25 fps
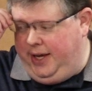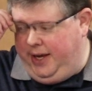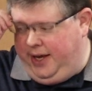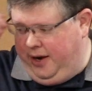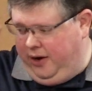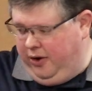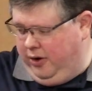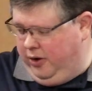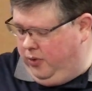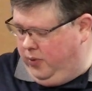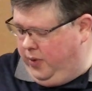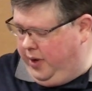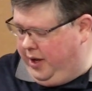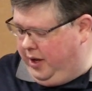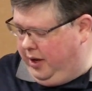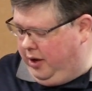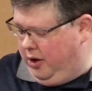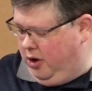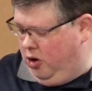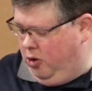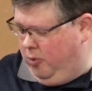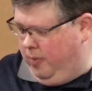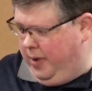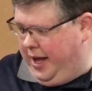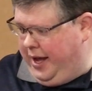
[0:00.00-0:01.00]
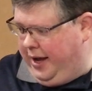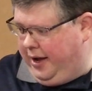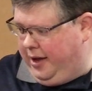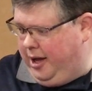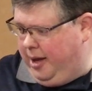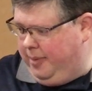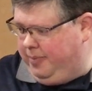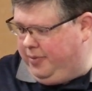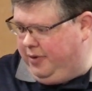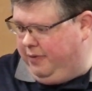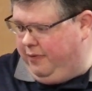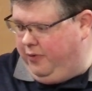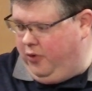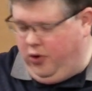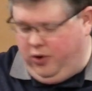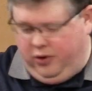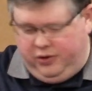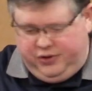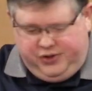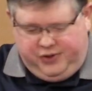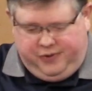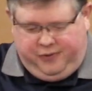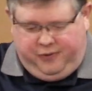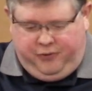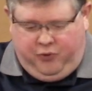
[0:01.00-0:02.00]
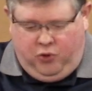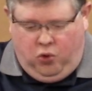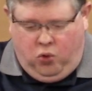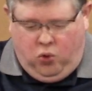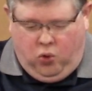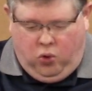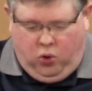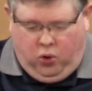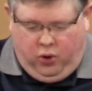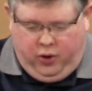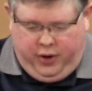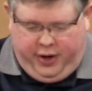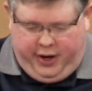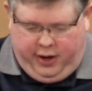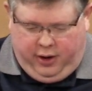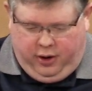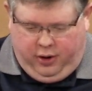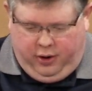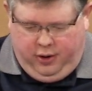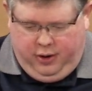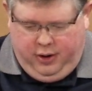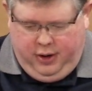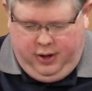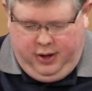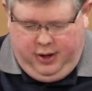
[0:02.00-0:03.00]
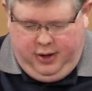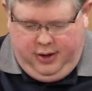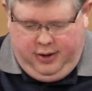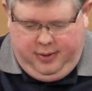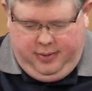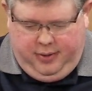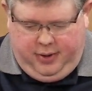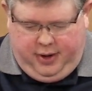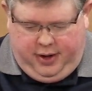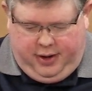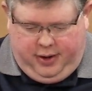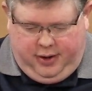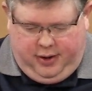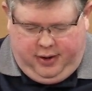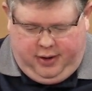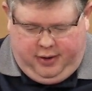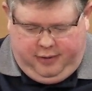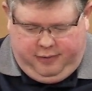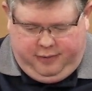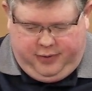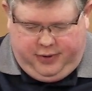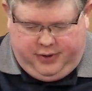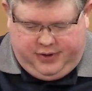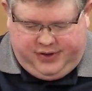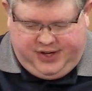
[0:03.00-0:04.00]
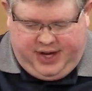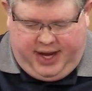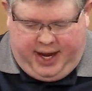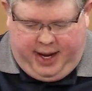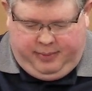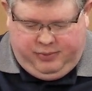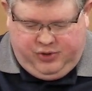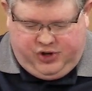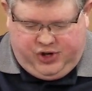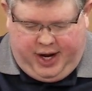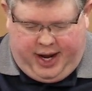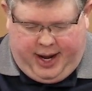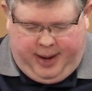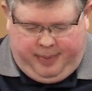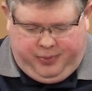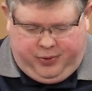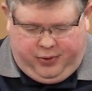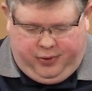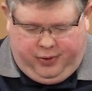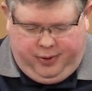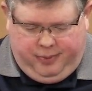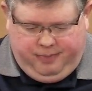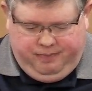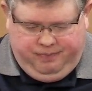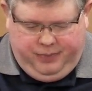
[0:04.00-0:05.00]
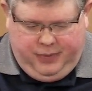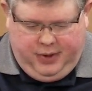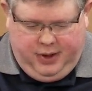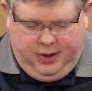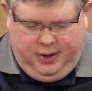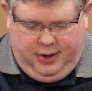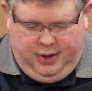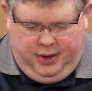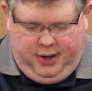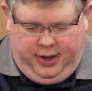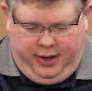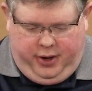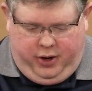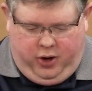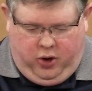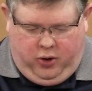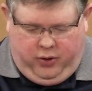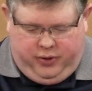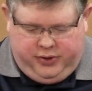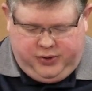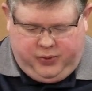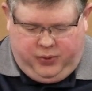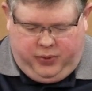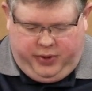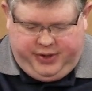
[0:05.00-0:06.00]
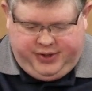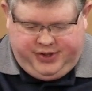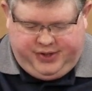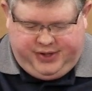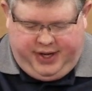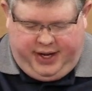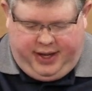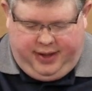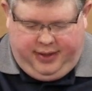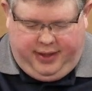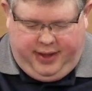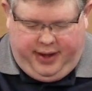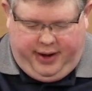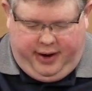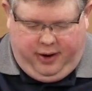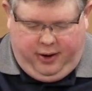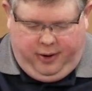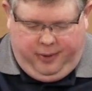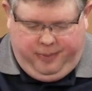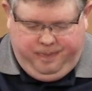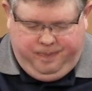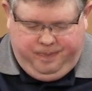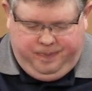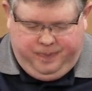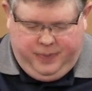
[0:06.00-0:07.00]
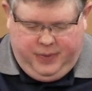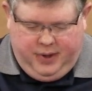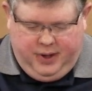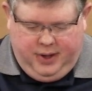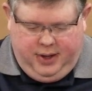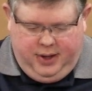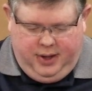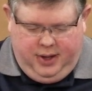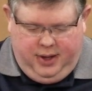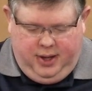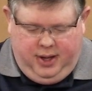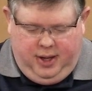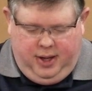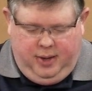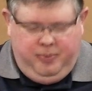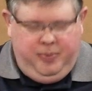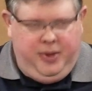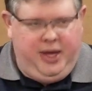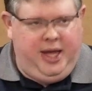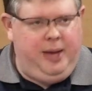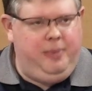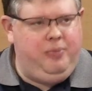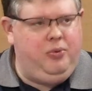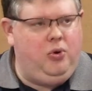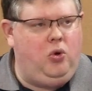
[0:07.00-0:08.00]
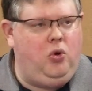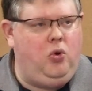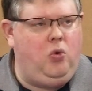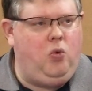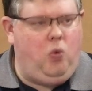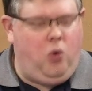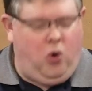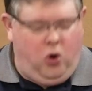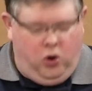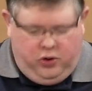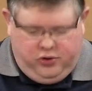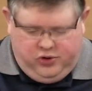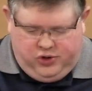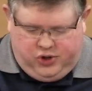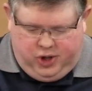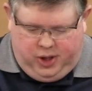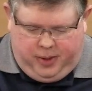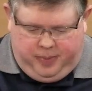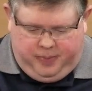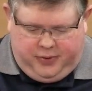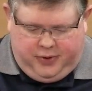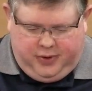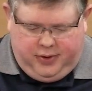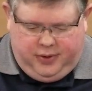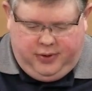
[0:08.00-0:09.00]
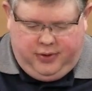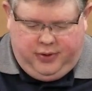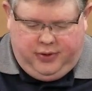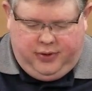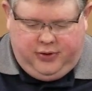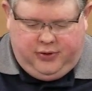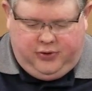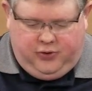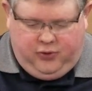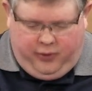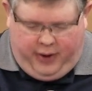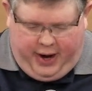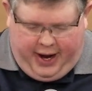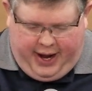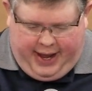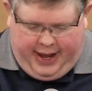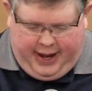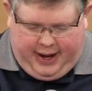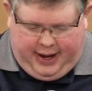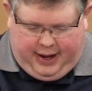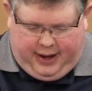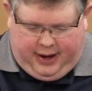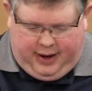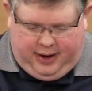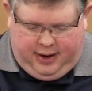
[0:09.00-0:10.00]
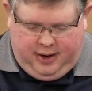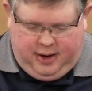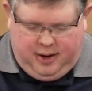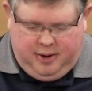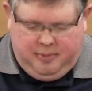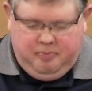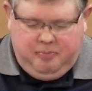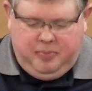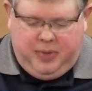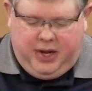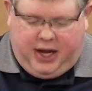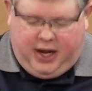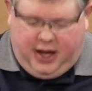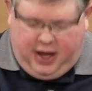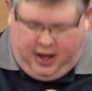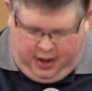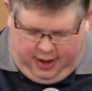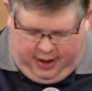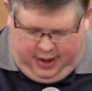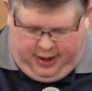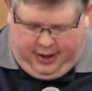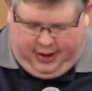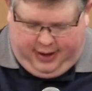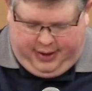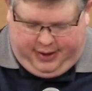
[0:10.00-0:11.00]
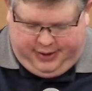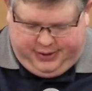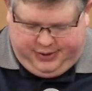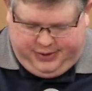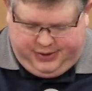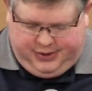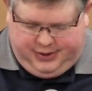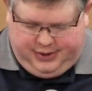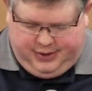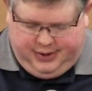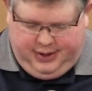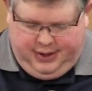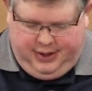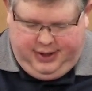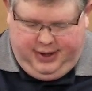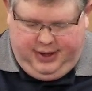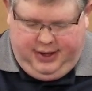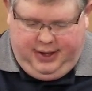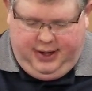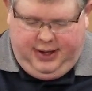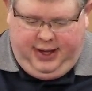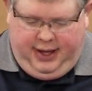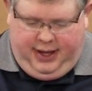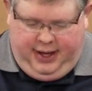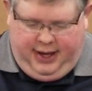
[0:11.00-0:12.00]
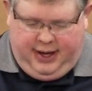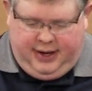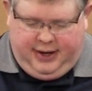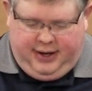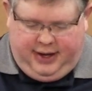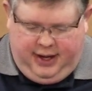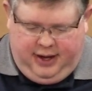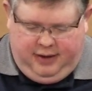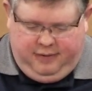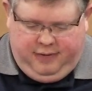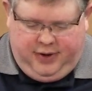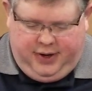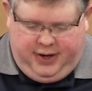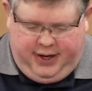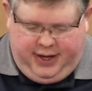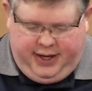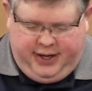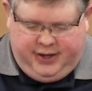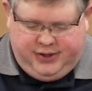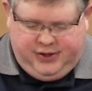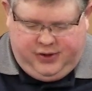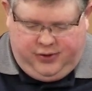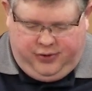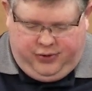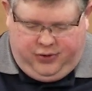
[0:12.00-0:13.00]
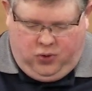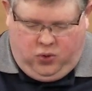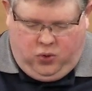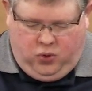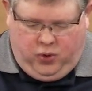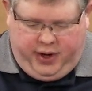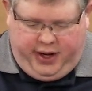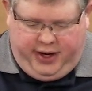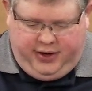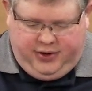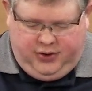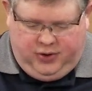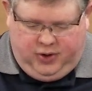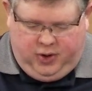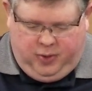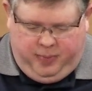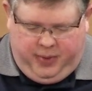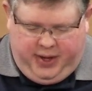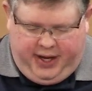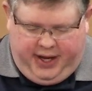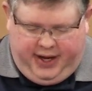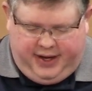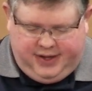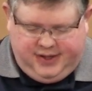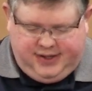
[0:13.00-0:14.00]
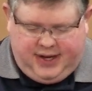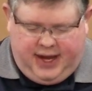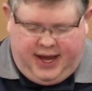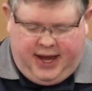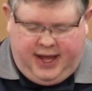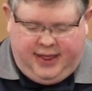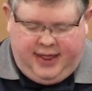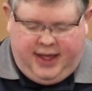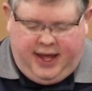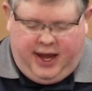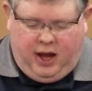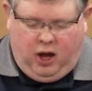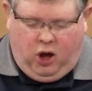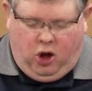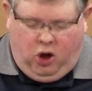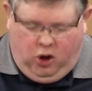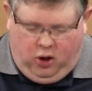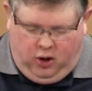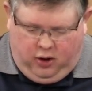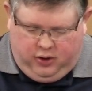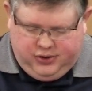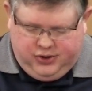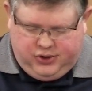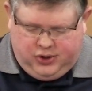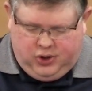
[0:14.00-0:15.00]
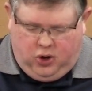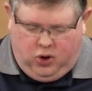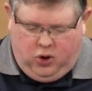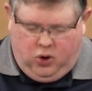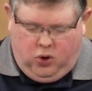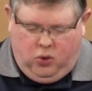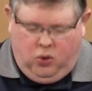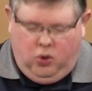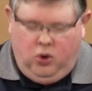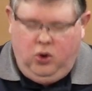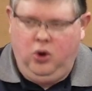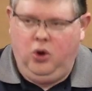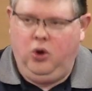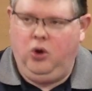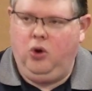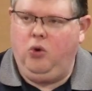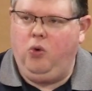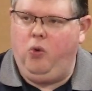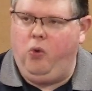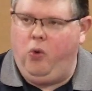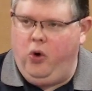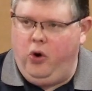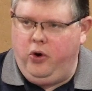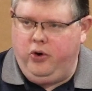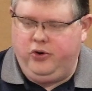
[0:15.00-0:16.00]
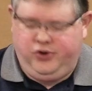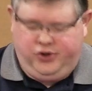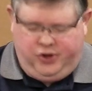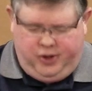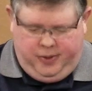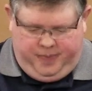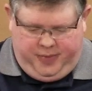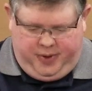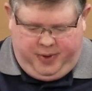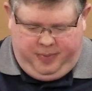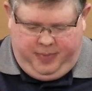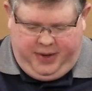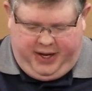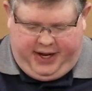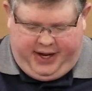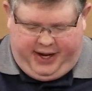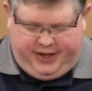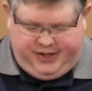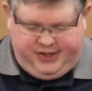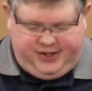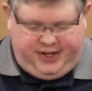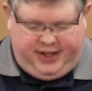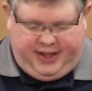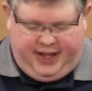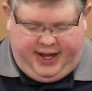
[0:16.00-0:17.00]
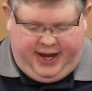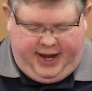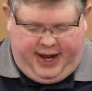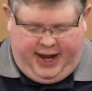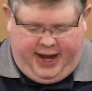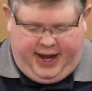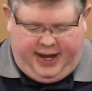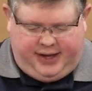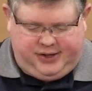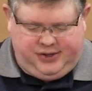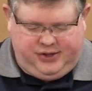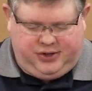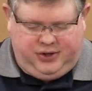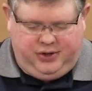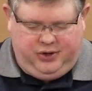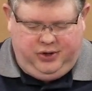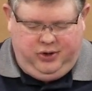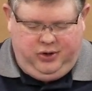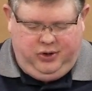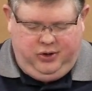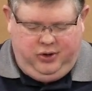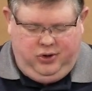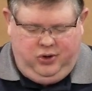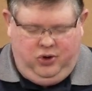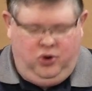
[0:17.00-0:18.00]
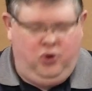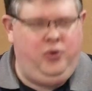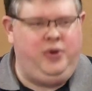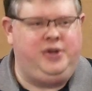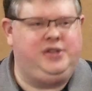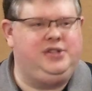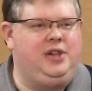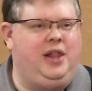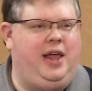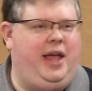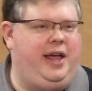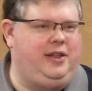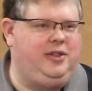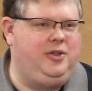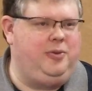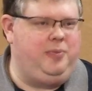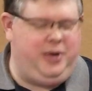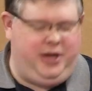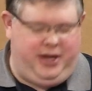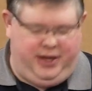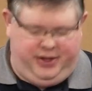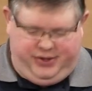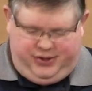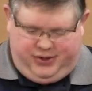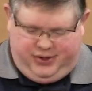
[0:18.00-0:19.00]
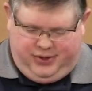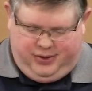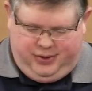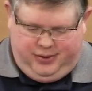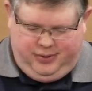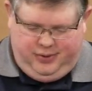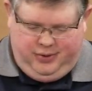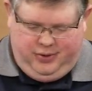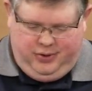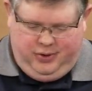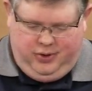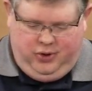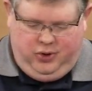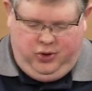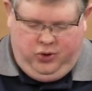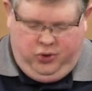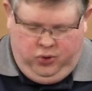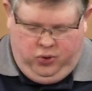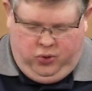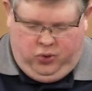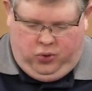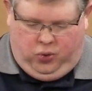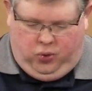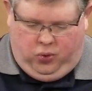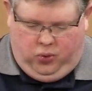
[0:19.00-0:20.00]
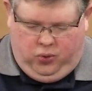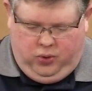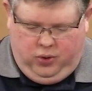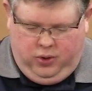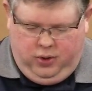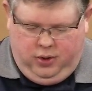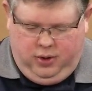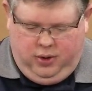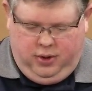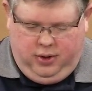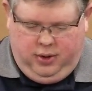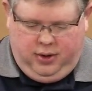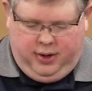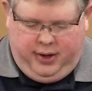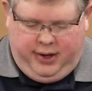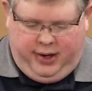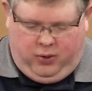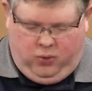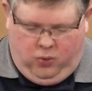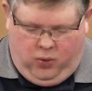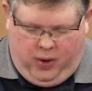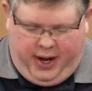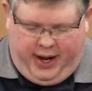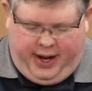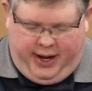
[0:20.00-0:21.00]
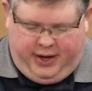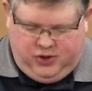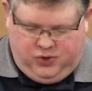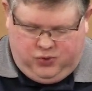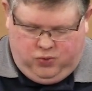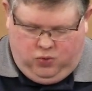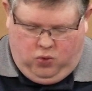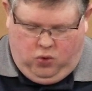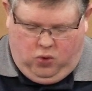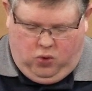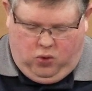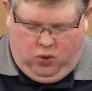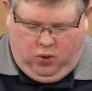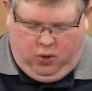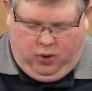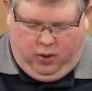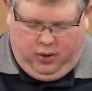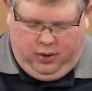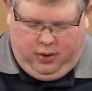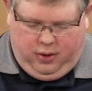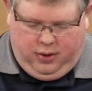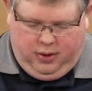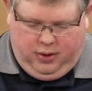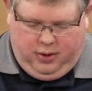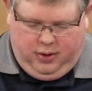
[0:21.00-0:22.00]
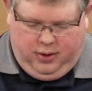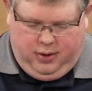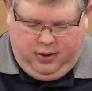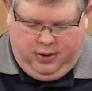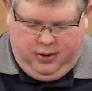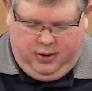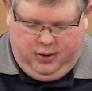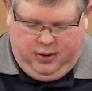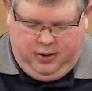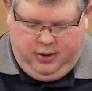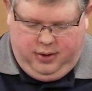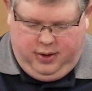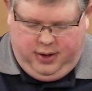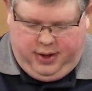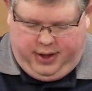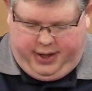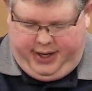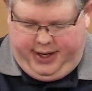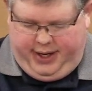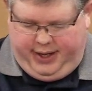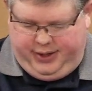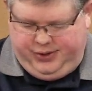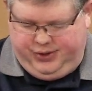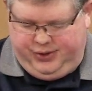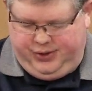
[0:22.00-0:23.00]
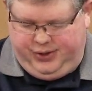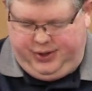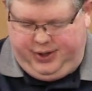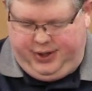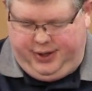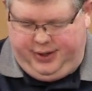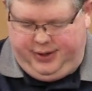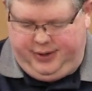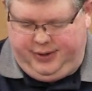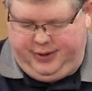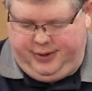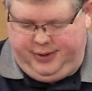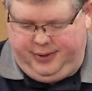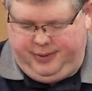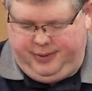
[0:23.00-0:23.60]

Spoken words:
here and we can go back up to verse 4 here of the same chapter and notice what is said there. People worshipped the dragon because he had given his authority to the beast, and they also worshipped the beast, and they asked, who is like the beast? Who can wage war against it?